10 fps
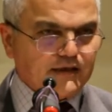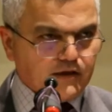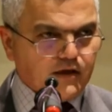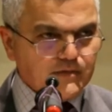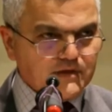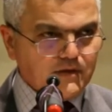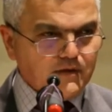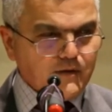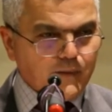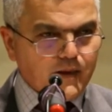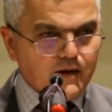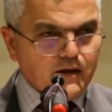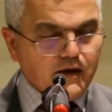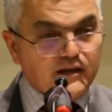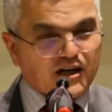terms.
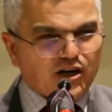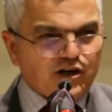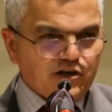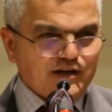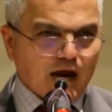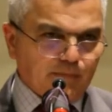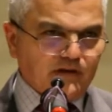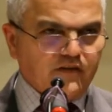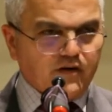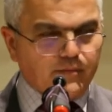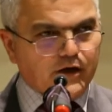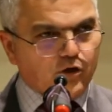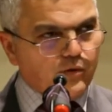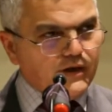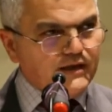In the Kurdish capital, if I may
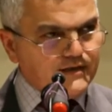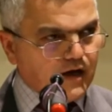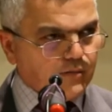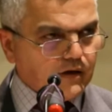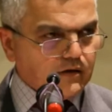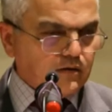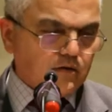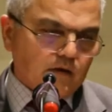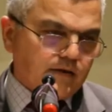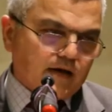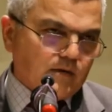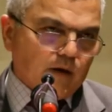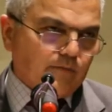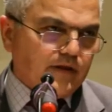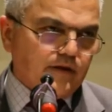call it, in Diyarbakir, they
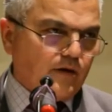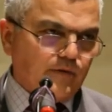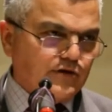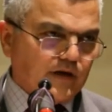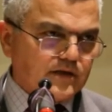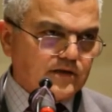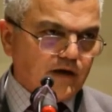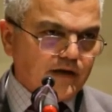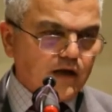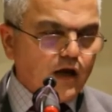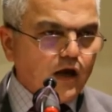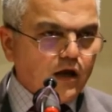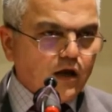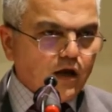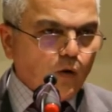commemorate the Armenian genocide.
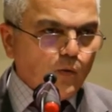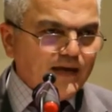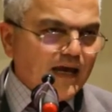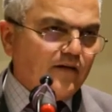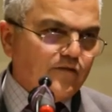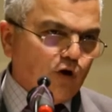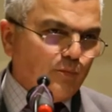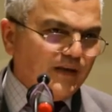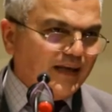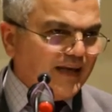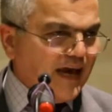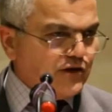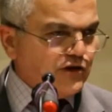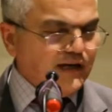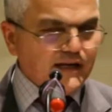We have not been
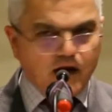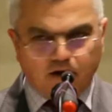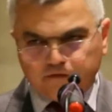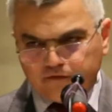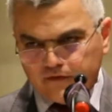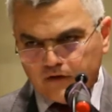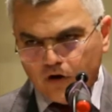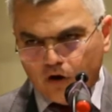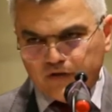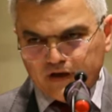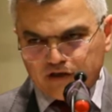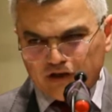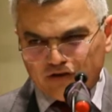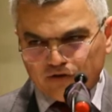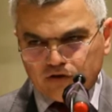engaging enough on these
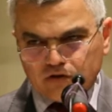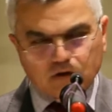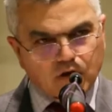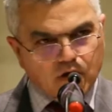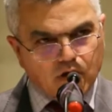issues